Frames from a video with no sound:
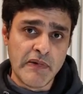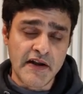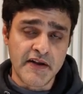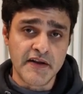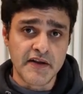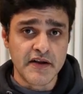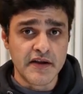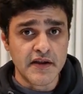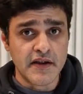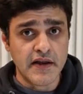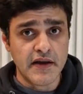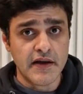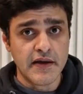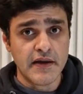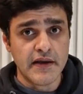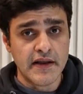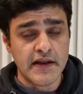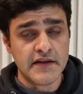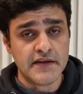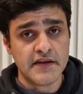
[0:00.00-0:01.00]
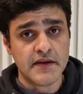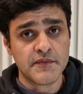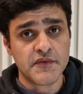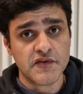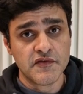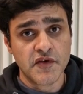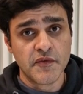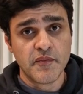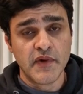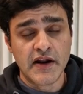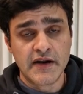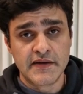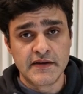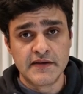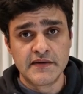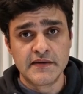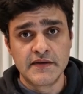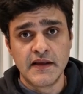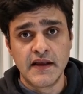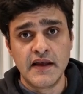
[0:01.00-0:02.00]
better uh, in terms of our
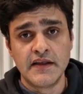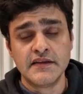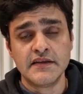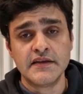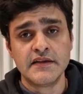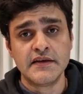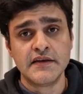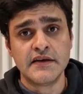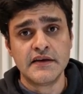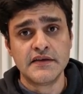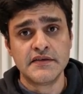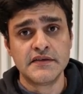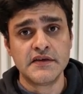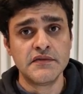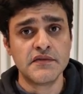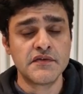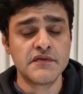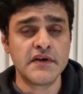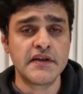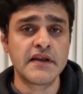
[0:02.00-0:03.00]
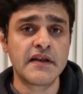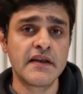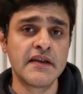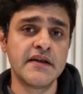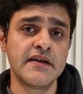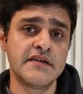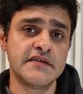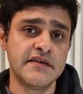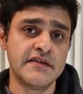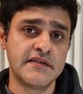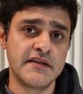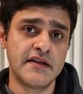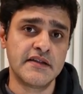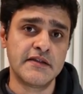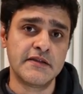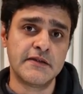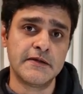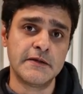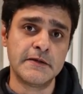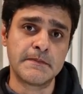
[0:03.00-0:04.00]
practice? And uh, she was very clear. She
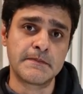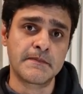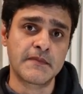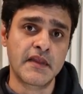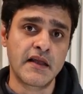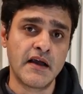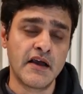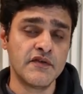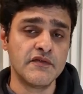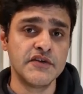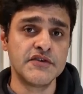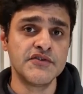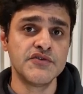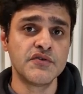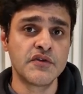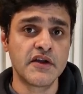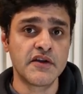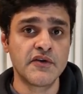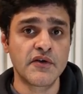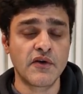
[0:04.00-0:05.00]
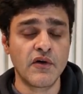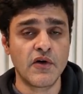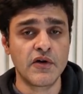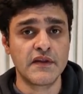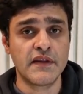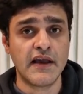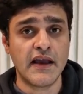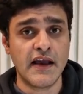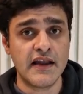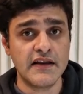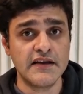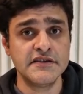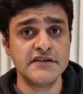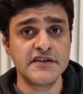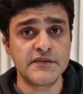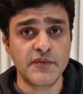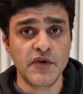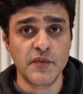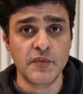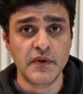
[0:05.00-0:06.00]
said, uh, I wish you can record the
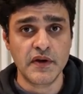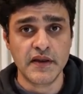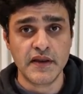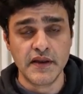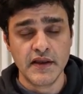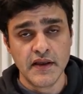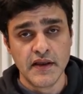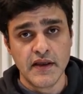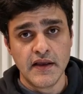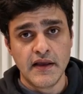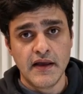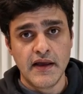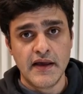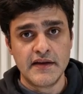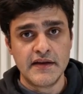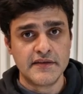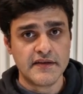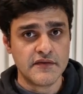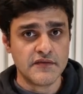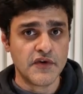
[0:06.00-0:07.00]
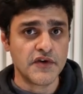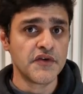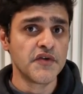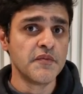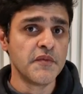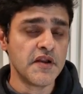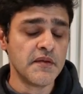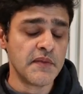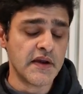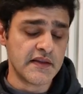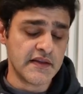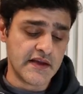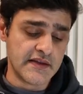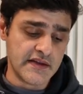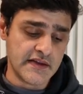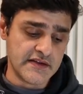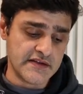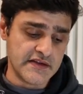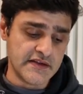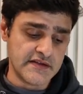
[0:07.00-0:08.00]
allergies properly. And I said, what do you mean by that?
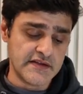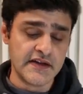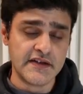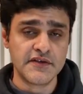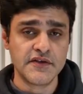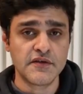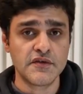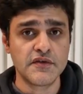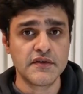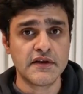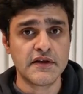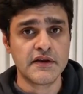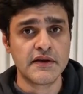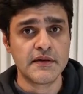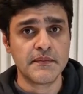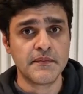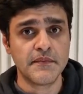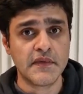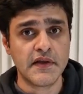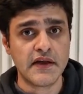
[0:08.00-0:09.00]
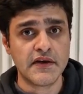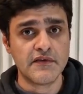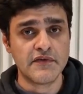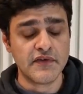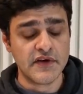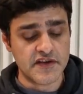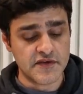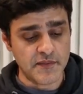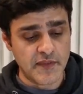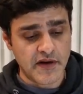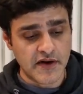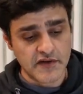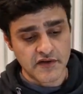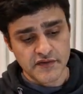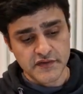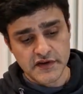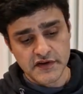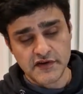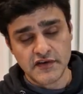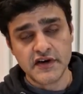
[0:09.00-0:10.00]
And she said, you know, the first part
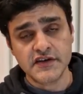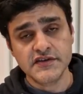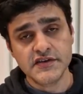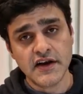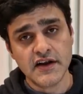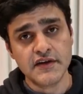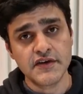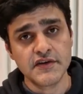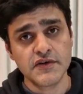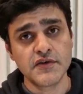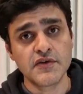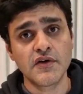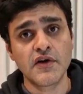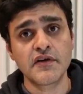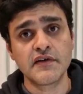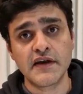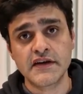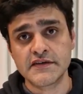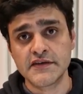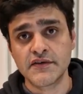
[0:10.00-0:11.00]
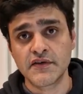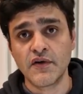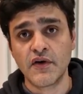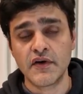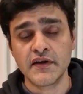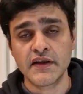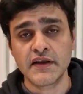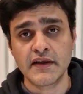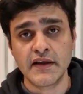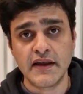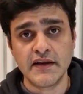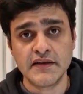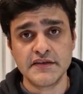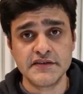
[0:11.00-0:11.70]
of the drug chart, you're not actually recording